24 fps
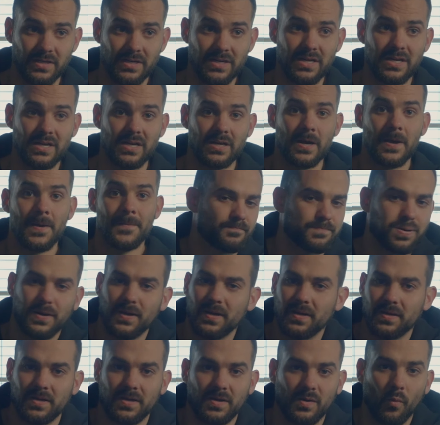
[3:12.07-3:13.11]
need.
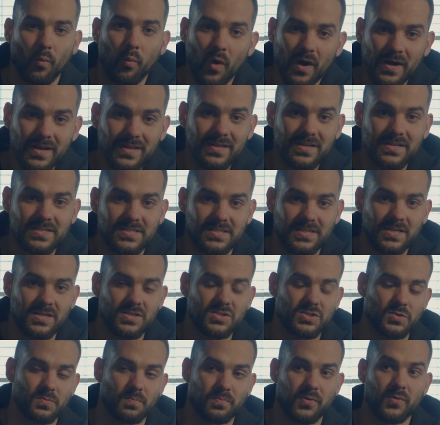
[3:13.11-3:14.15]
One of these
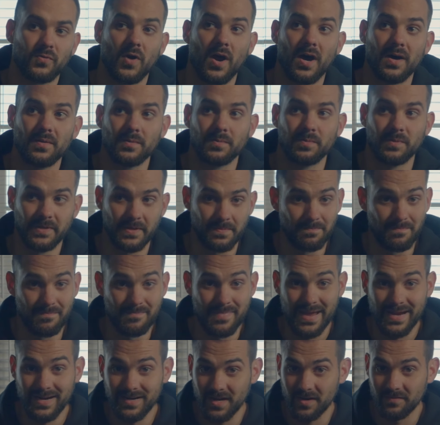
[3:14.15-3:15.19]
things you probably
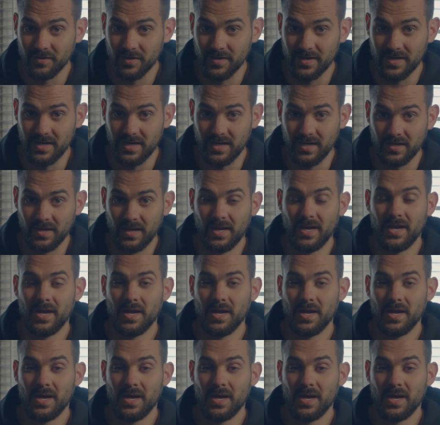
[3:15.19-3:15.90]
may never need,